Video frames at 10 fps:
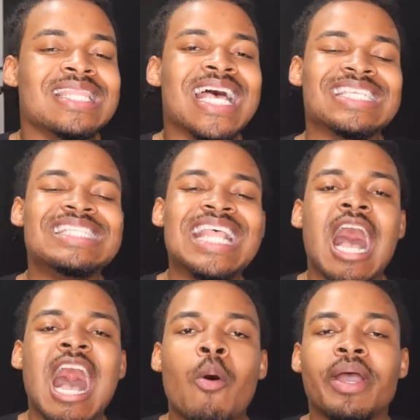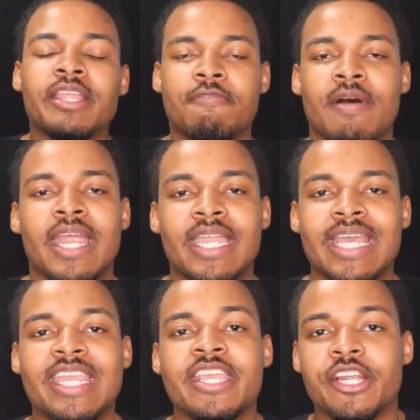That's not how I defined it,
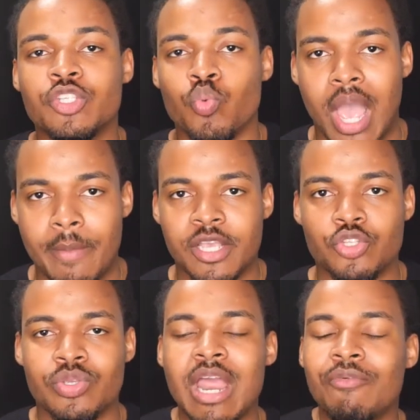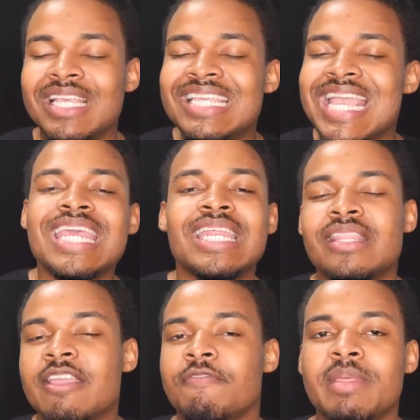and here's why. Because you can't really gain
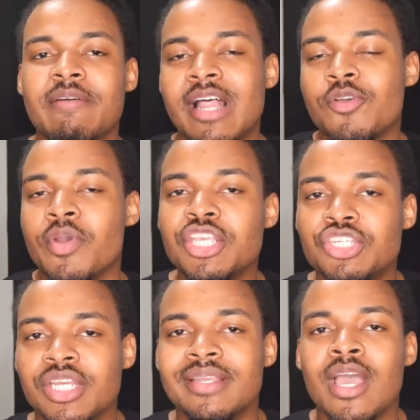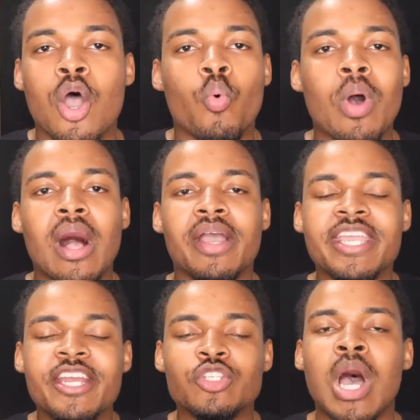anything from that valuation. Well,
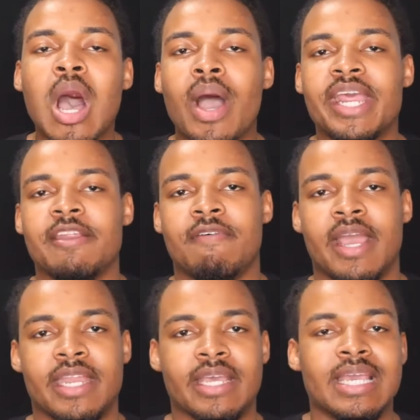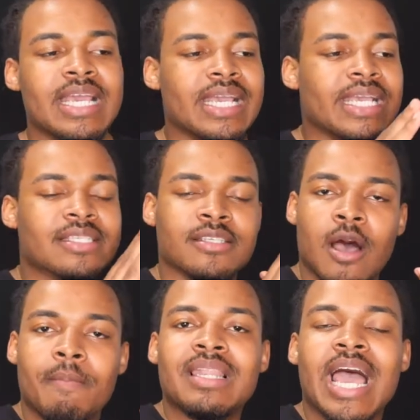here's how I defined it. It's
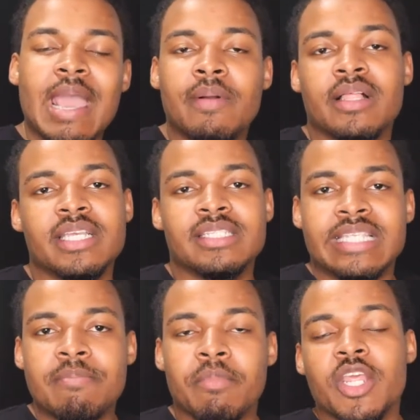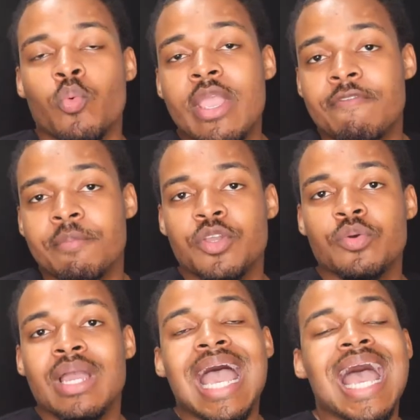um liabilities take money away from
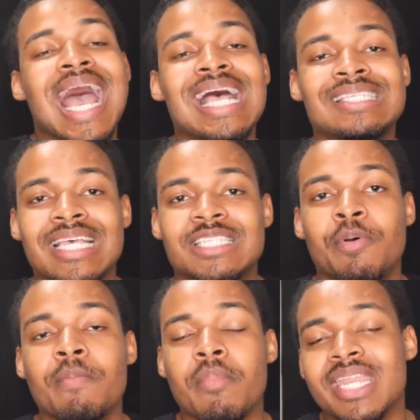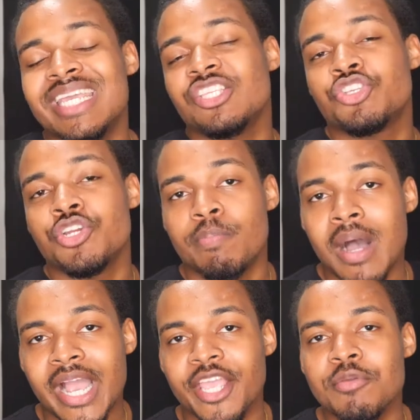you, assets put money into your
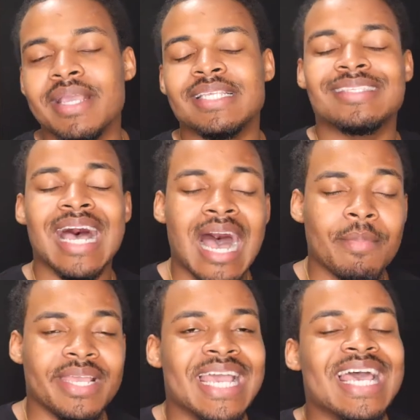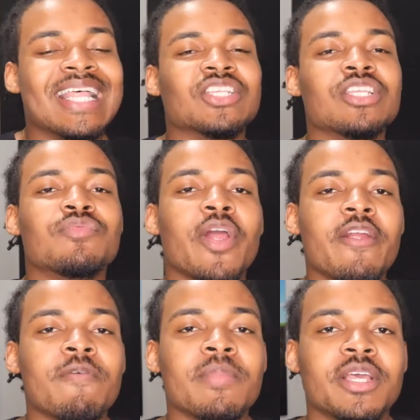pocket. You might say, Tommy, that sounds
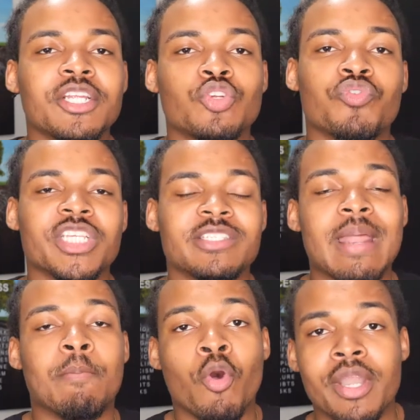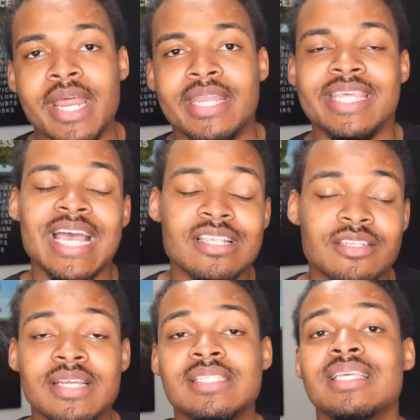very familiar to Rich Dad Poor Dad, and the
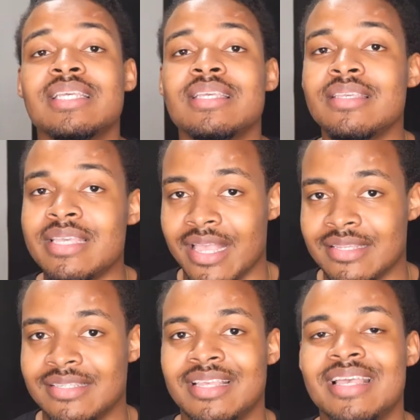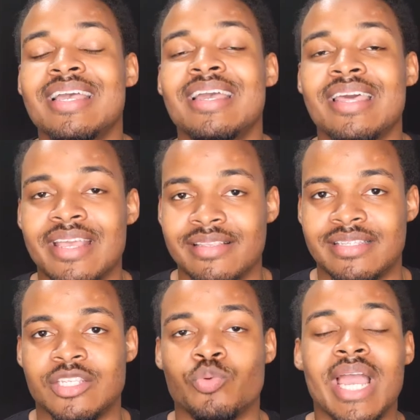answer is yes. It is.
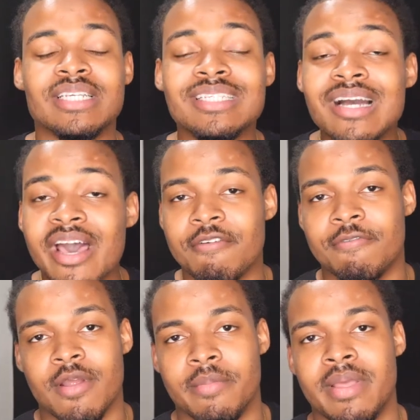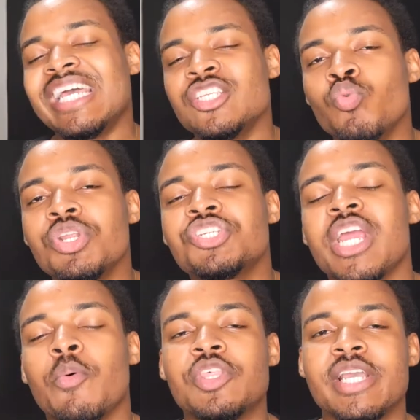That's where I actually got it from. And I actually want to
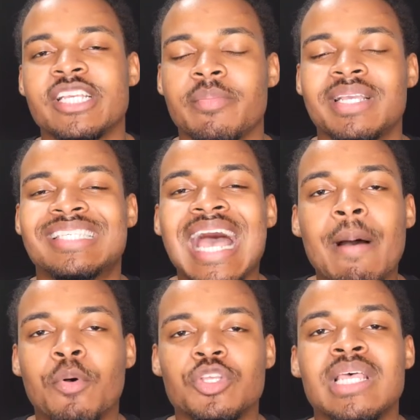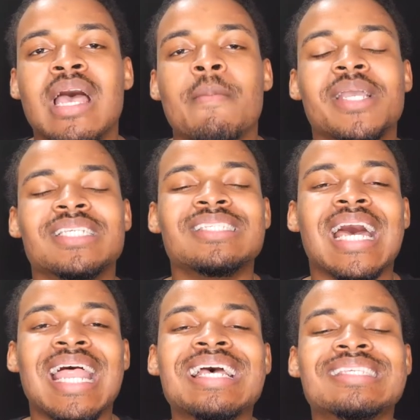share with you guys some examples because it's
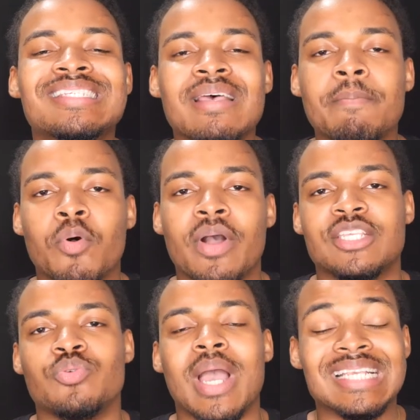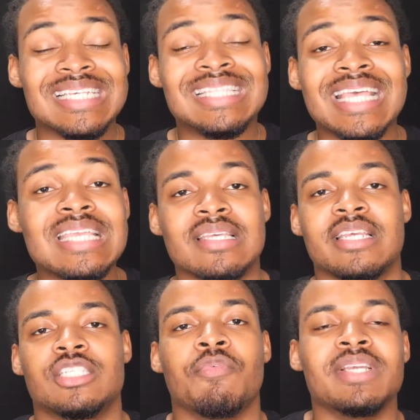not as simple as you actually think it
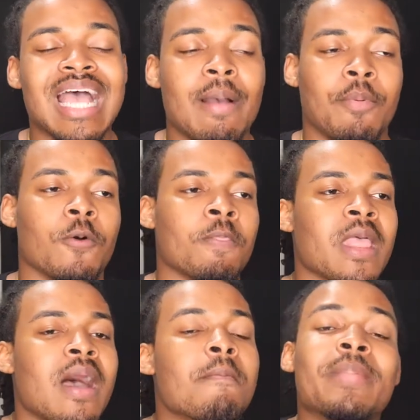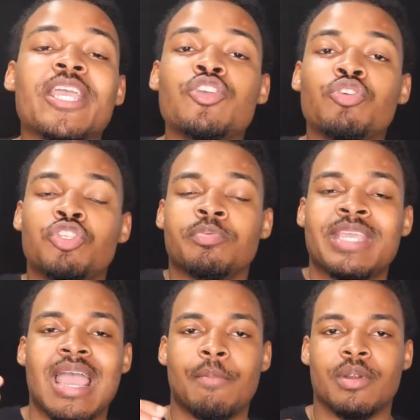is. So, for example, my YouTube
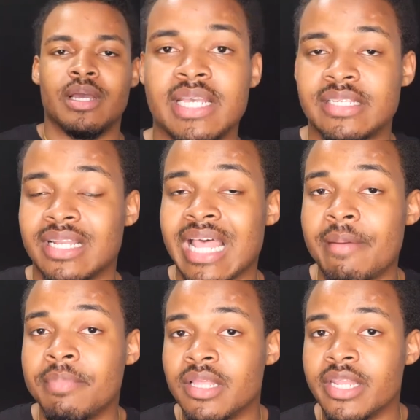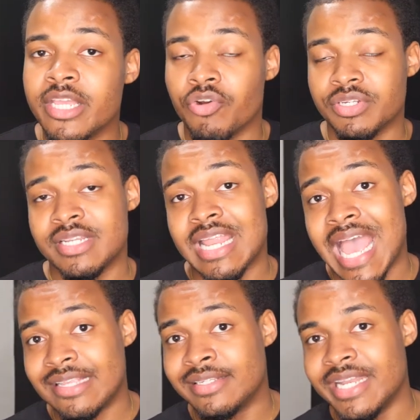camera? Is it a liability or is it an
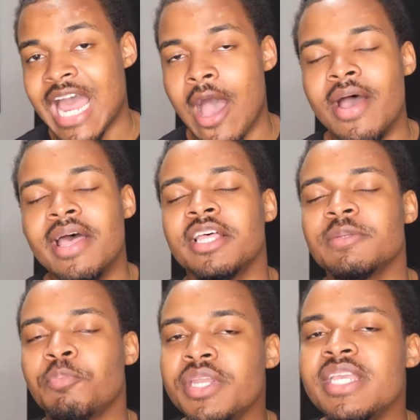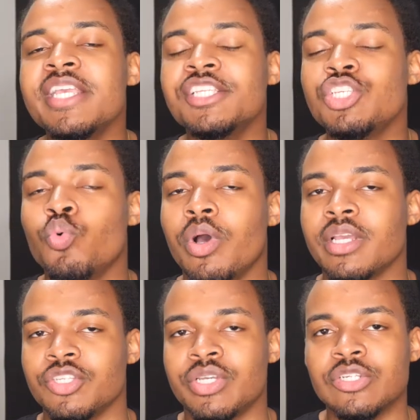asset? Now, that's a pretty easy one
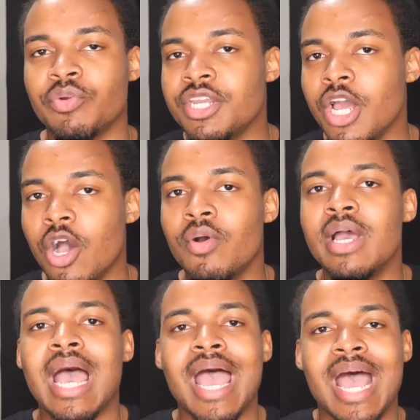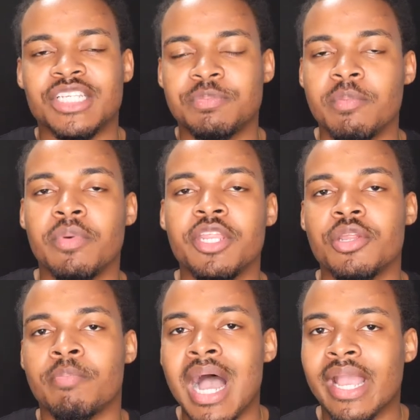because you guys already know assets put money in
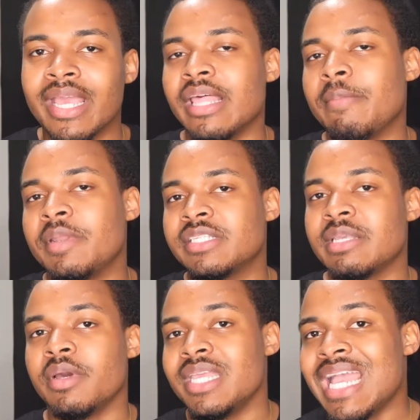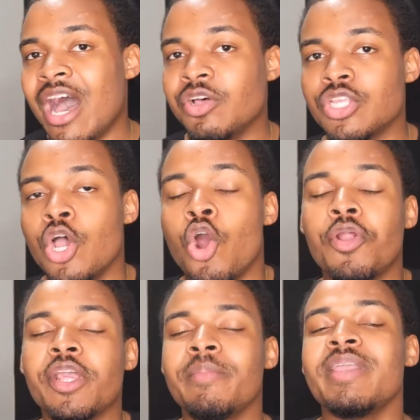your pocket, liabilities take money out,
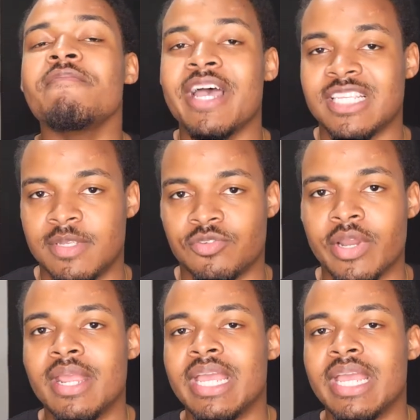or they can be investments, right?